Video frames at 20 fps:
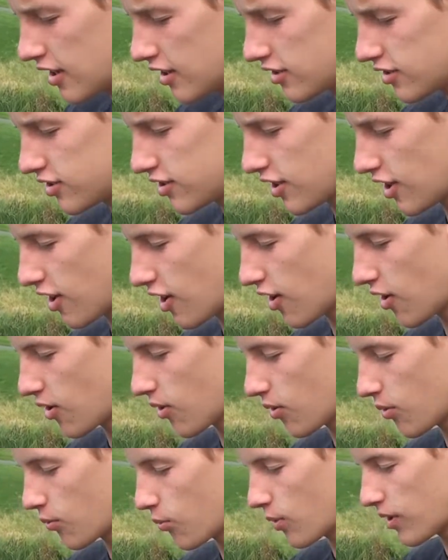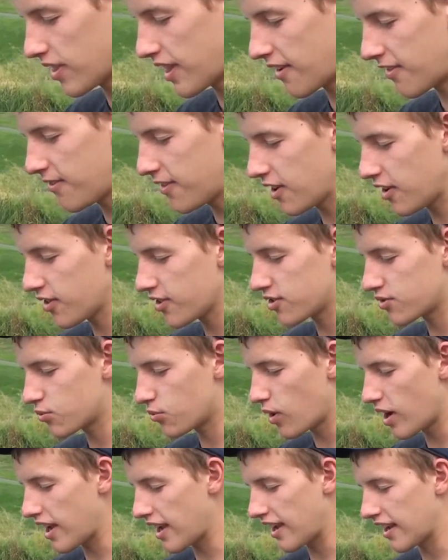So when they feel this
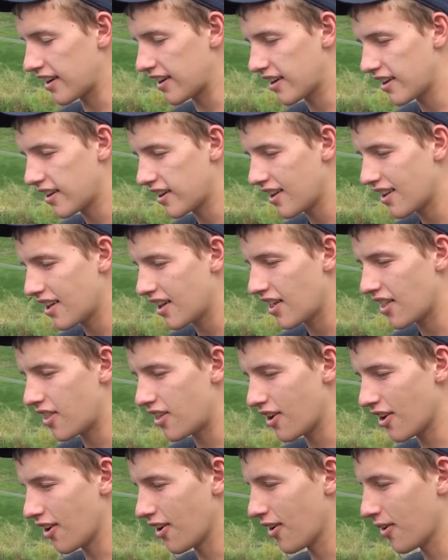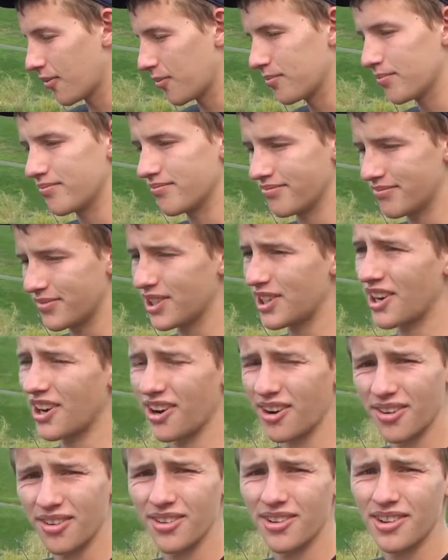weight, they're
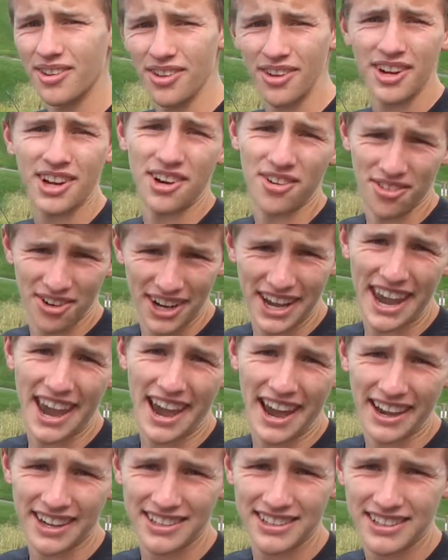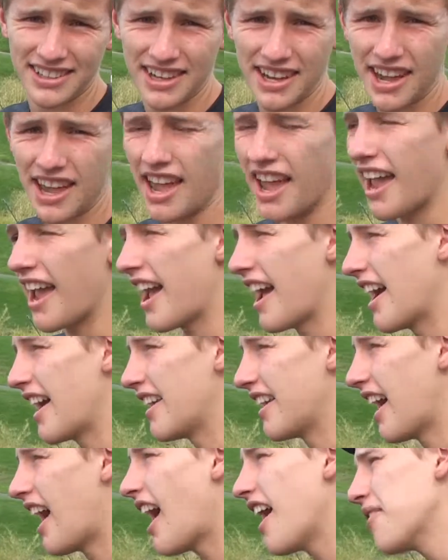going to react.
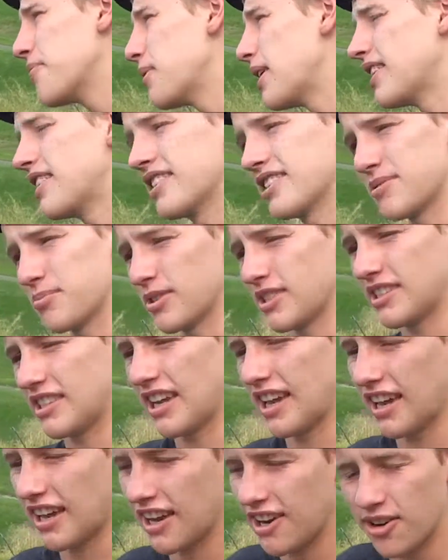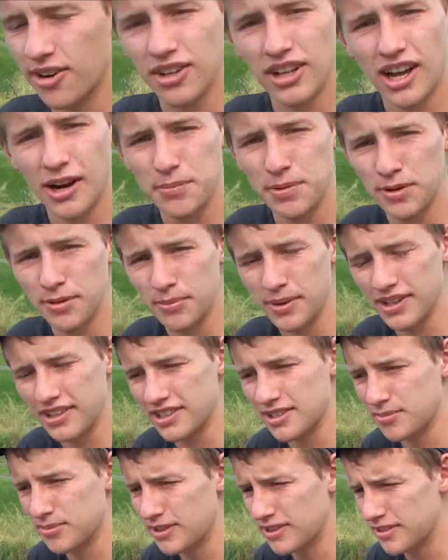And I've made this mistake. I know a lot of people make
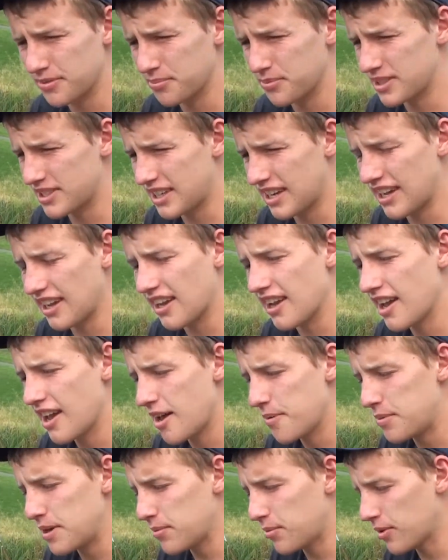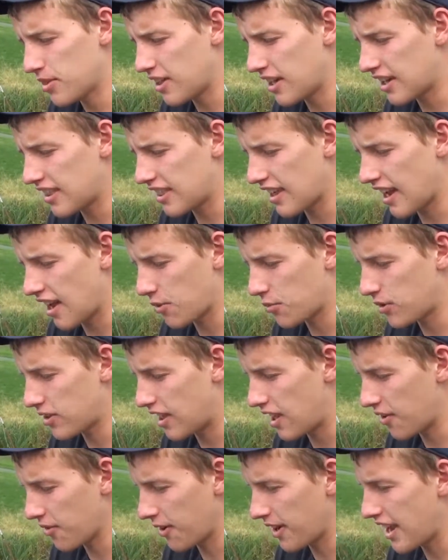this mistake. People think that when
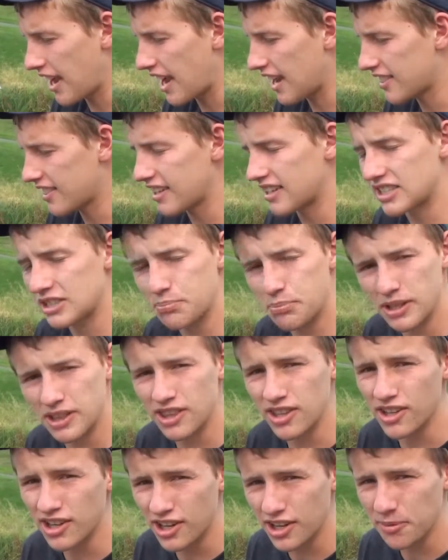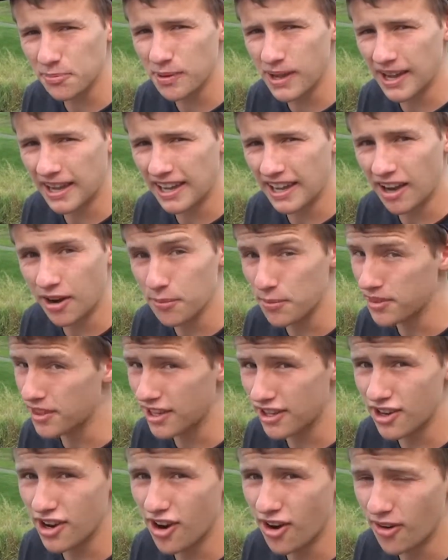they react, they spit the hook back out, but they
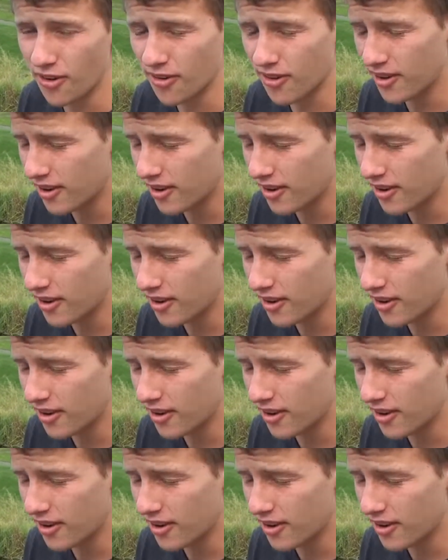don't.